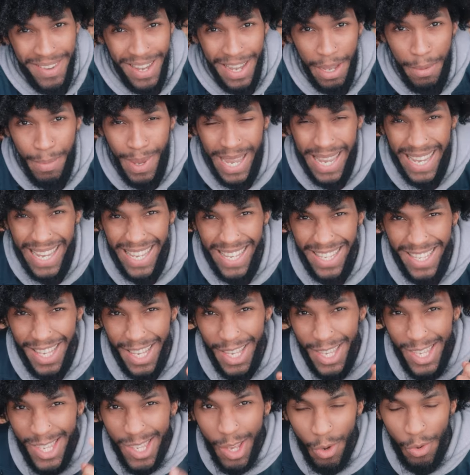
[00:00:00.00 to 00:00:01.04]
vibe is
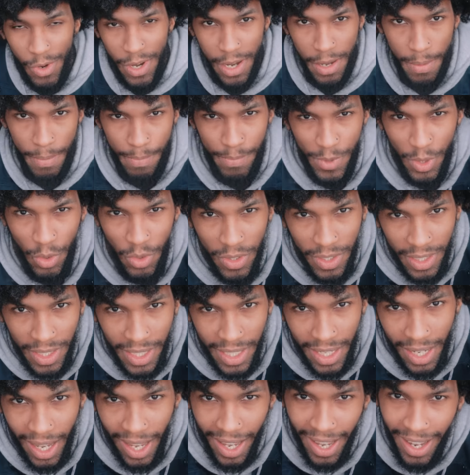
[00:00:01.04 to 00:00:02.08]
soca
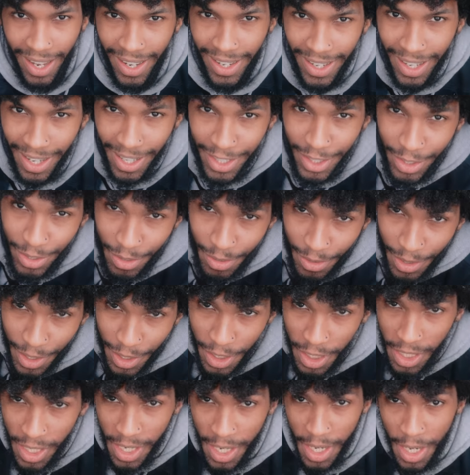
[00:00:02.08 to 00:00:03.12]
music. And I just want
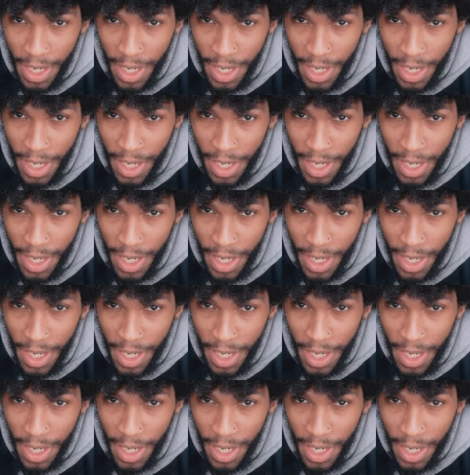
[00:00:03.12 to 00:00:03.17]
to